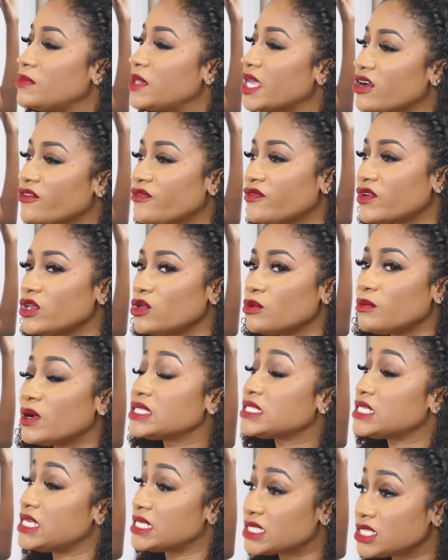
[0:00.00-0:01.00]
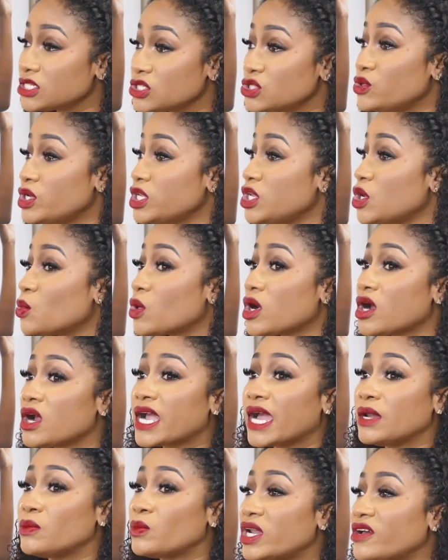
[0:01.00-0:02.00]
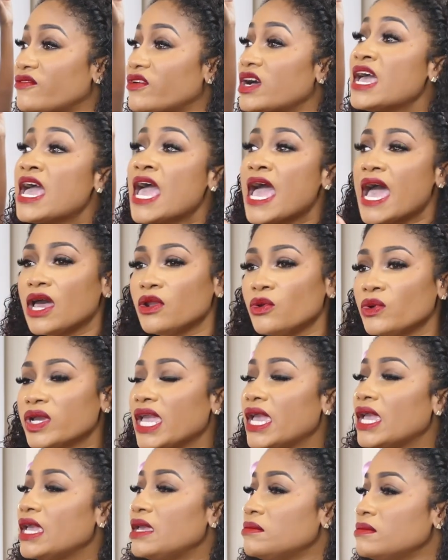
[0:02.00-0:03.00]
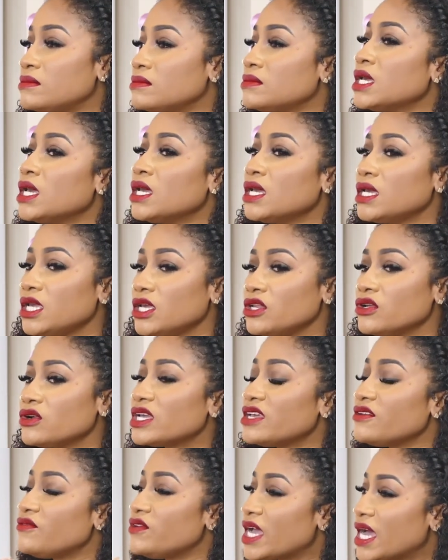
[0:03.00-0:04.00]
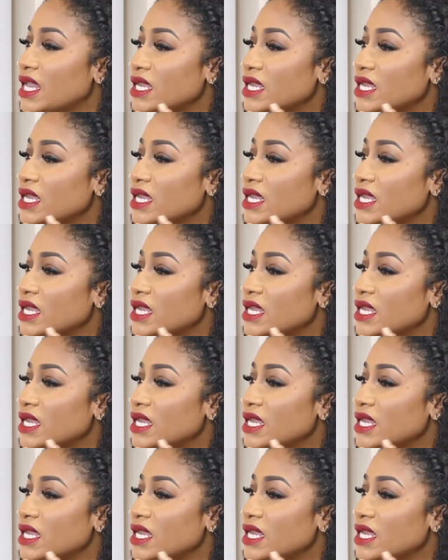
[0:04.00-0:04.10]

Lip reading: there for you, but you're still doing your work and whatever. And okay, him, give you a